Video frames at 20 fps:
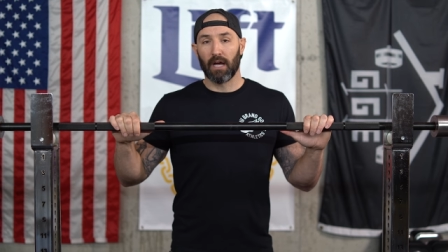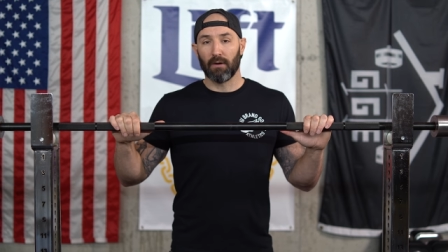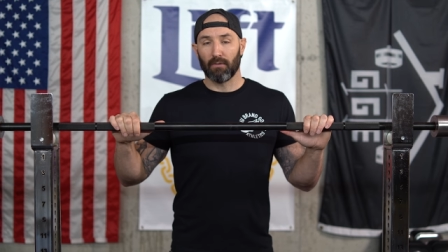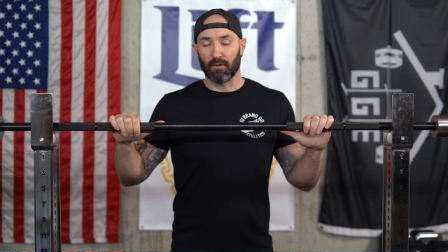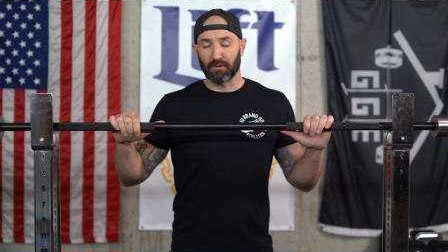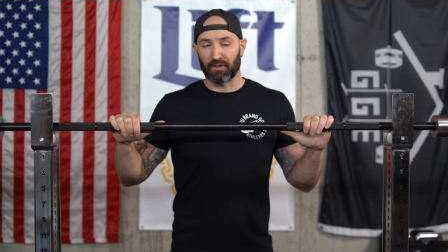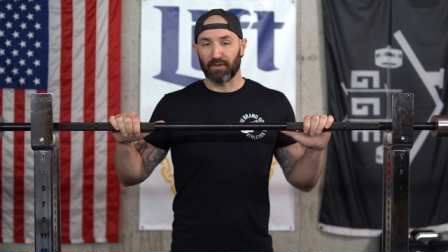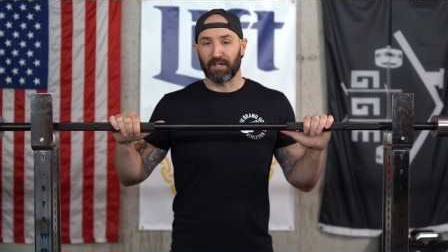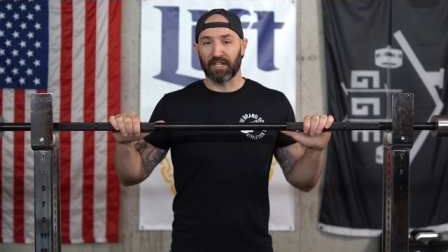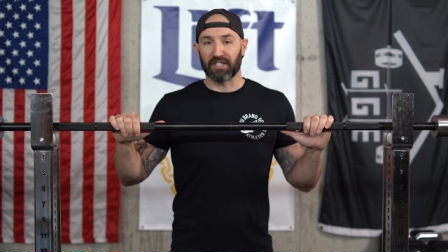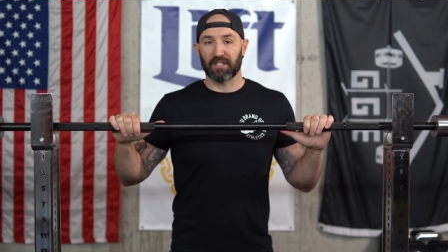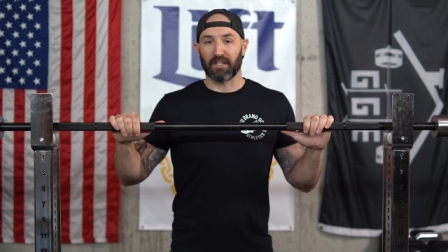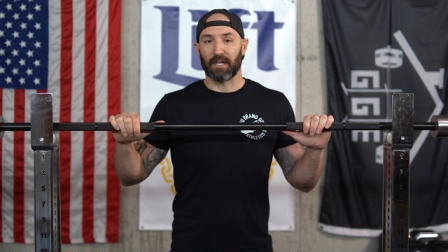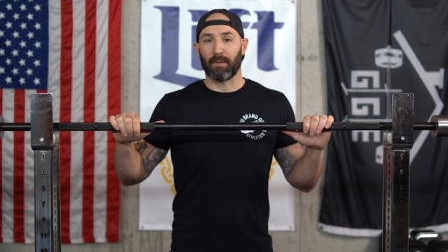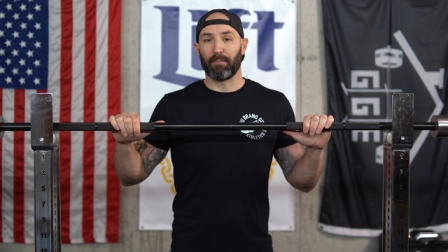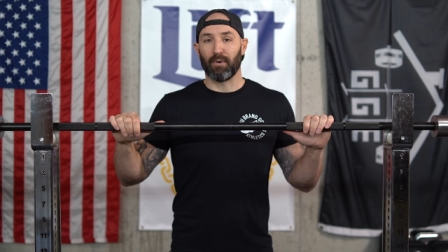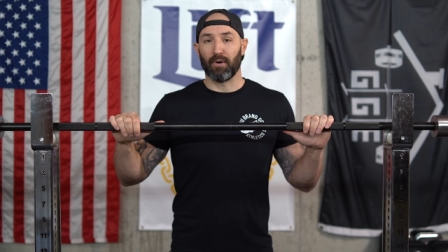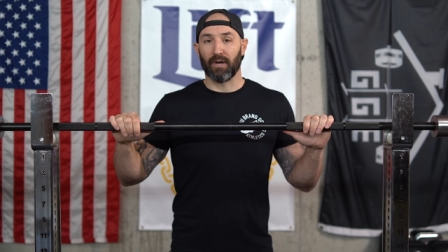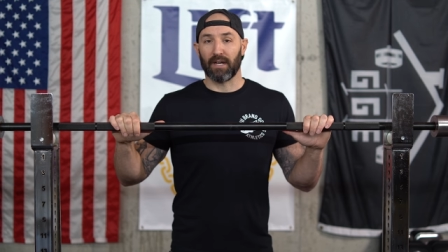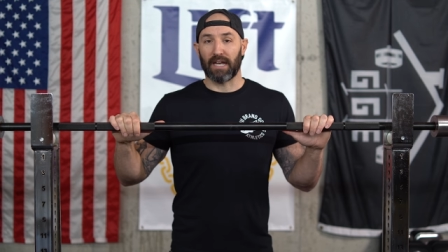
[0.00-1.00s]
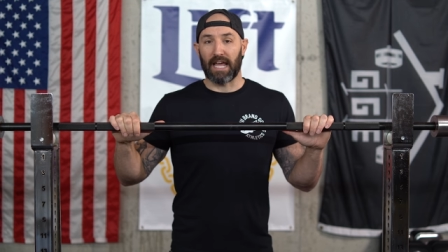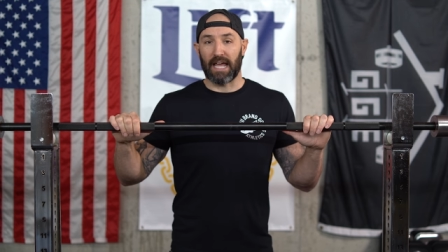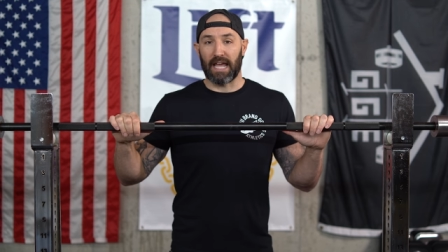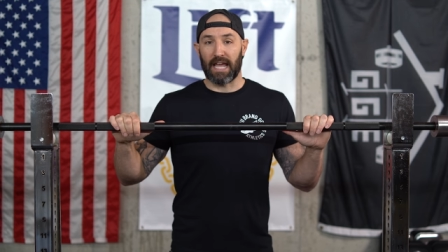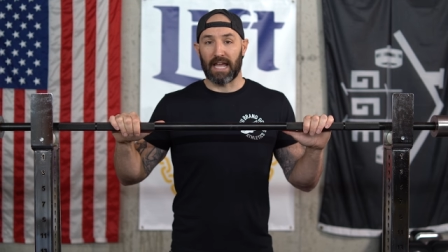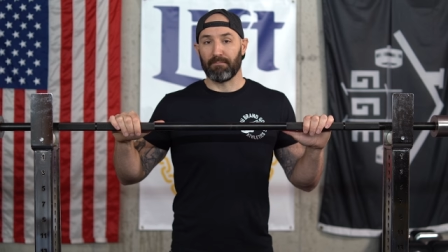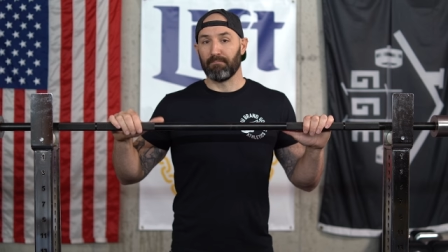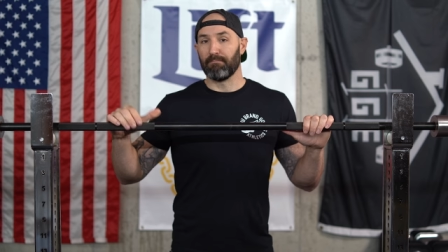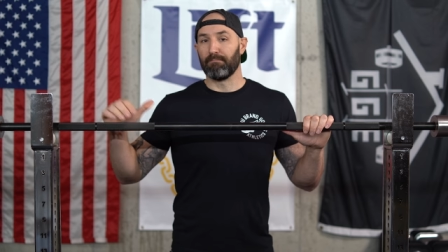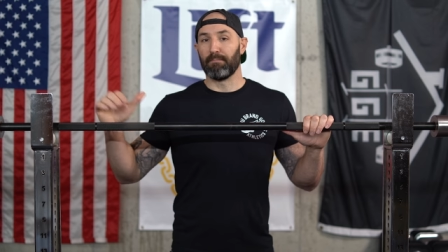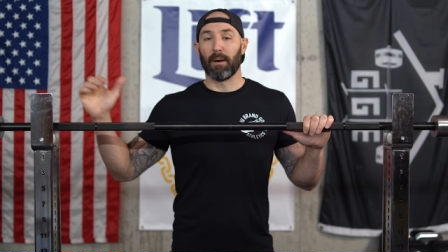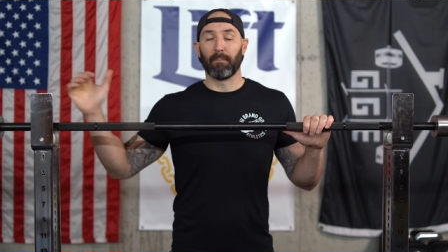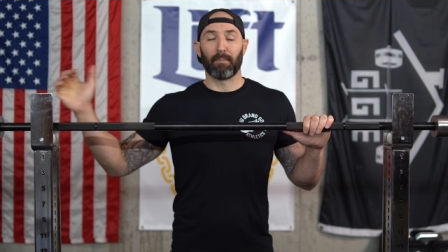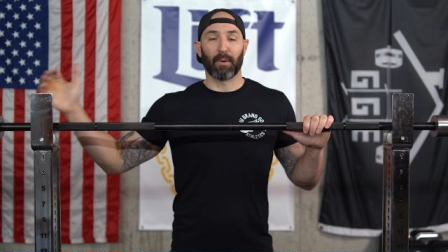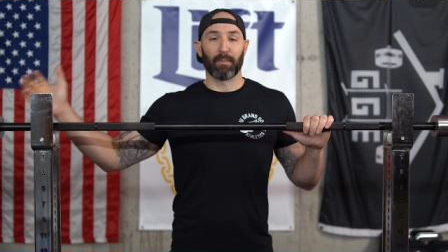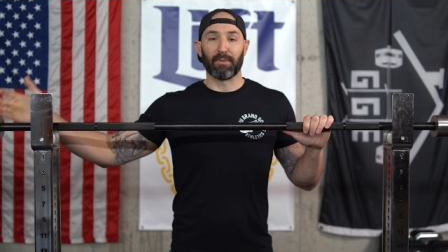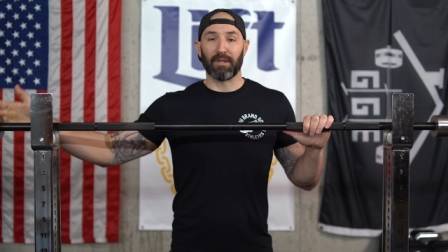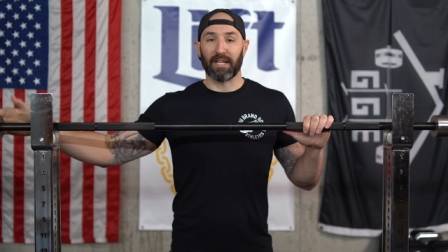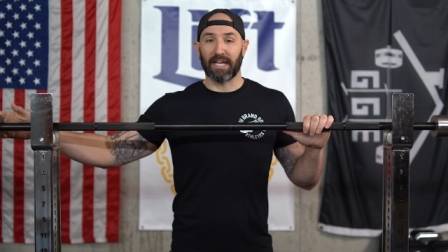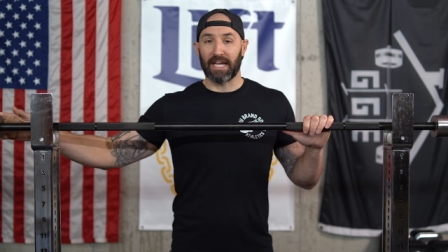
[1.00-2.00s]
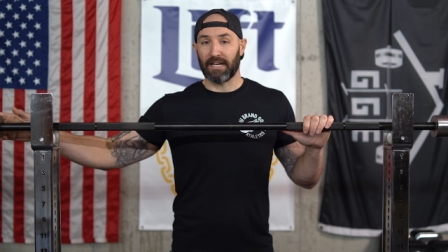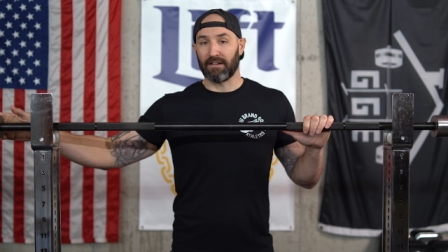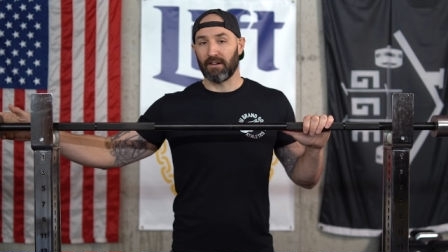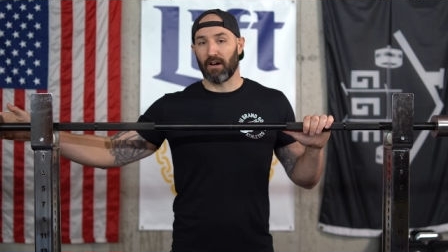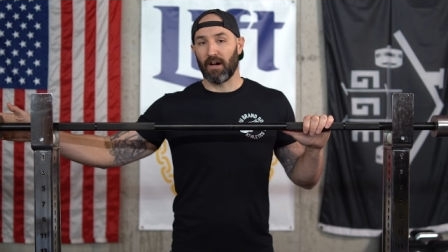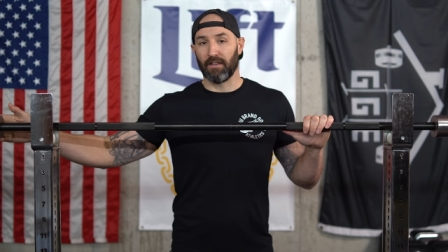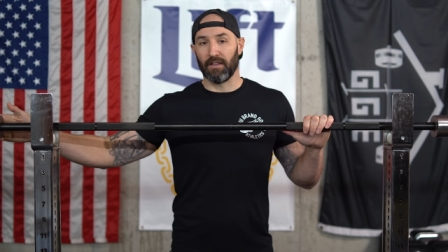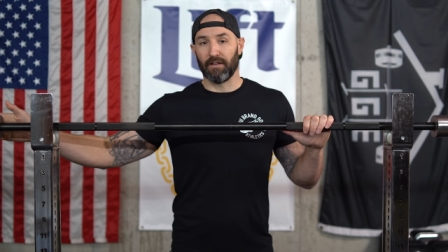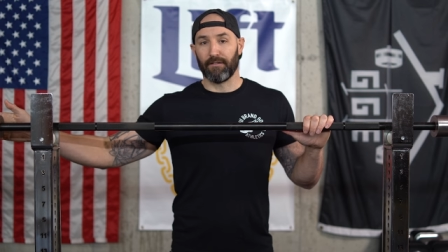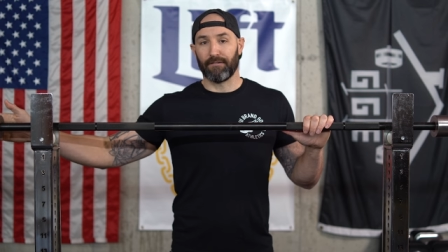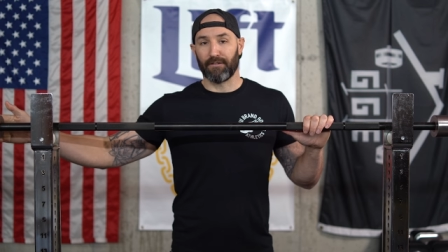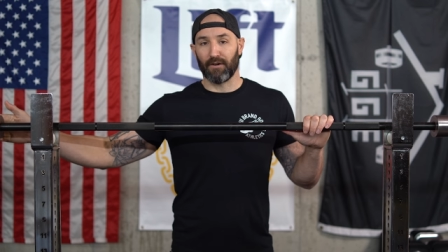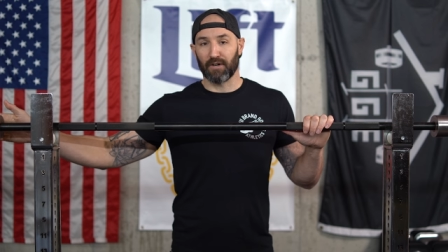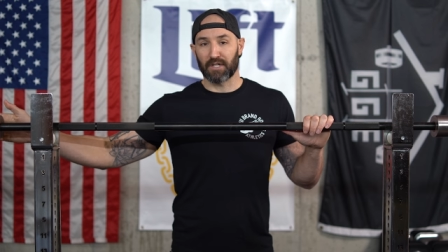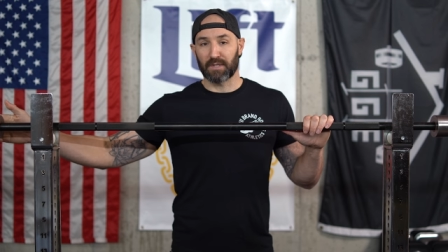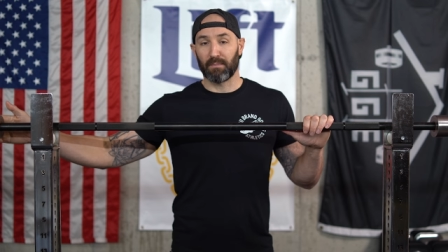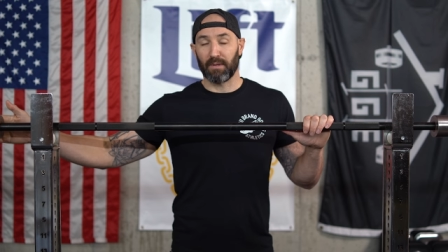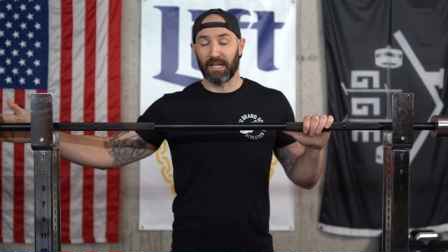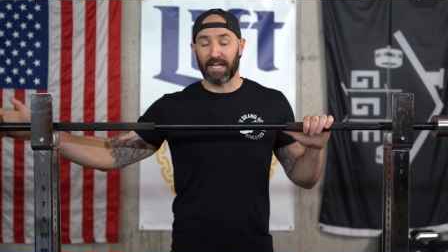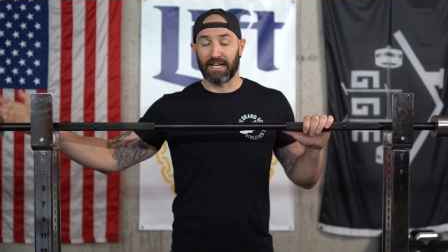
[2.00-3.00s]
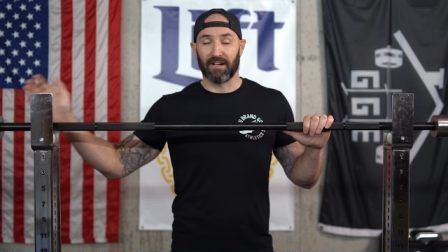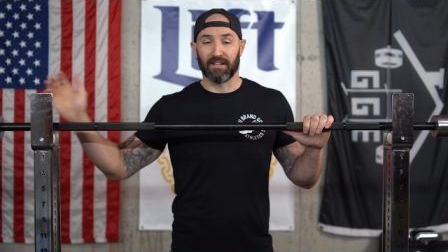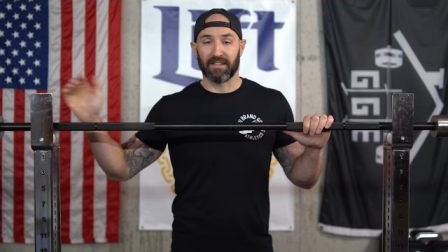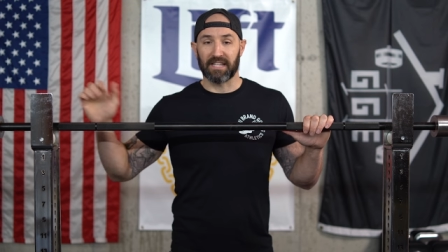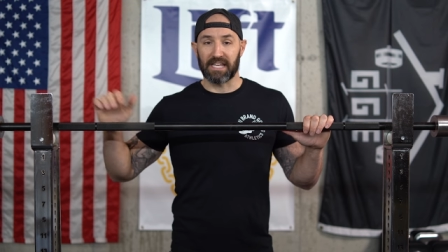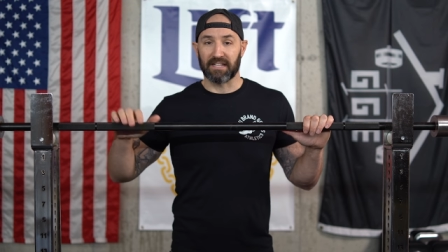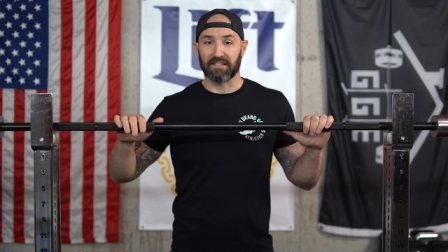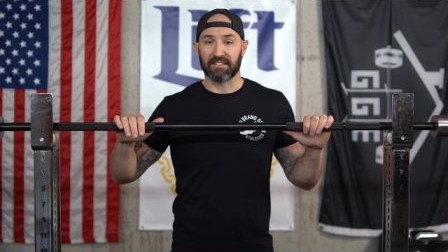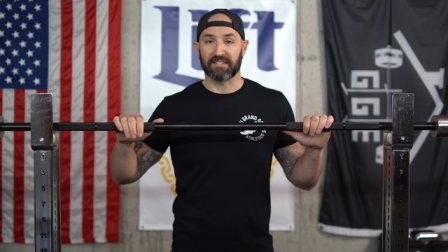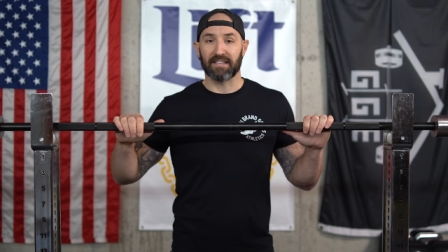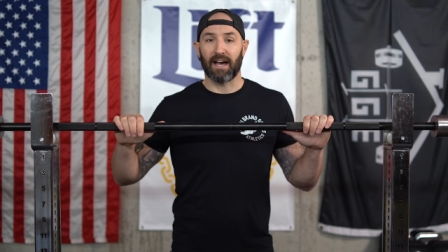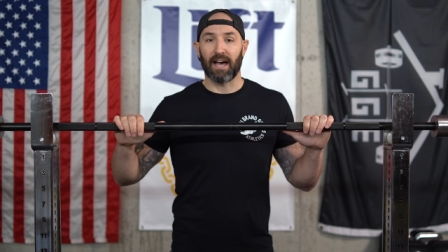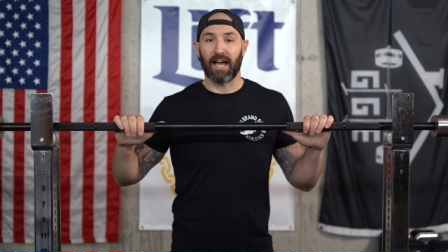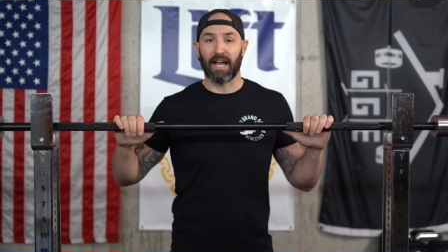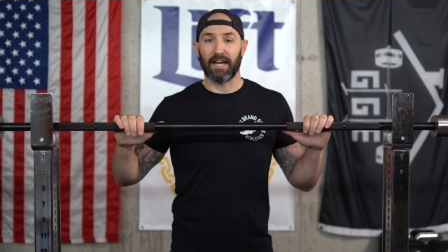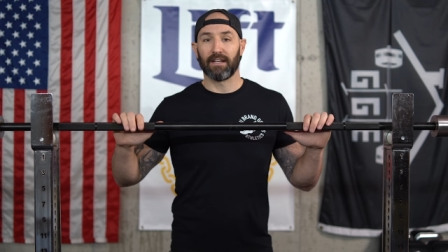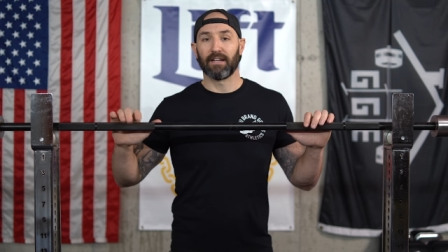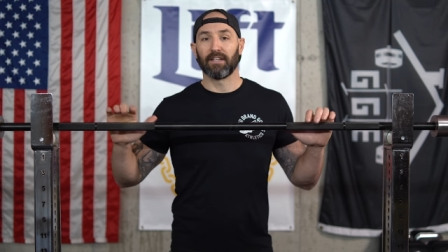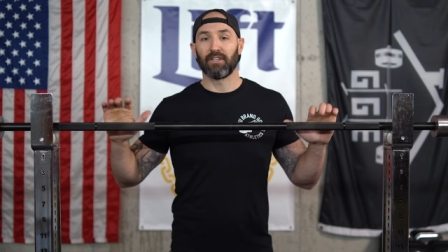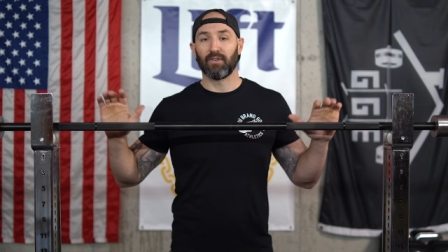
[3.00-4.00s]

will traditionally put a bumper plate on the first plate on the inside